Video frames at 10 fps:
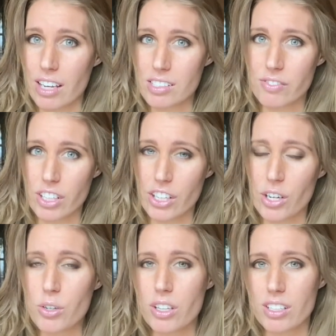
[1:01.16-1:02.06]

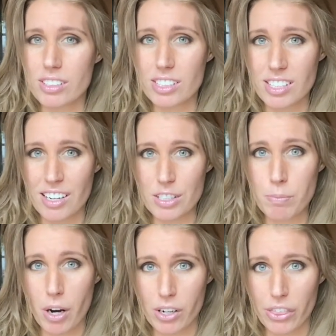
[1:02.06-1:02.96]
video, the Tetons
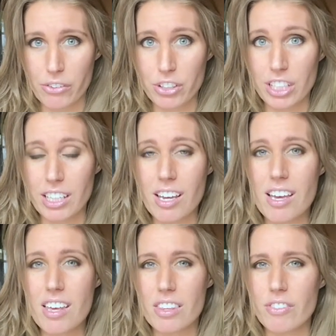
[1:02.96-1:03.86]
part three,
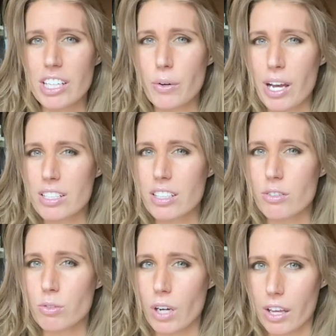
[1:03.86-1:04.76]
the video
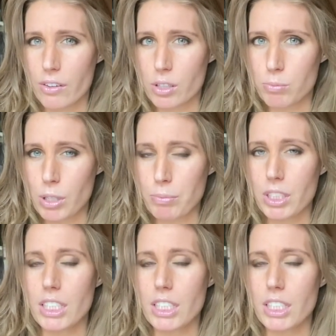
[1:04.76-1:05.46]
ended rather abruptly.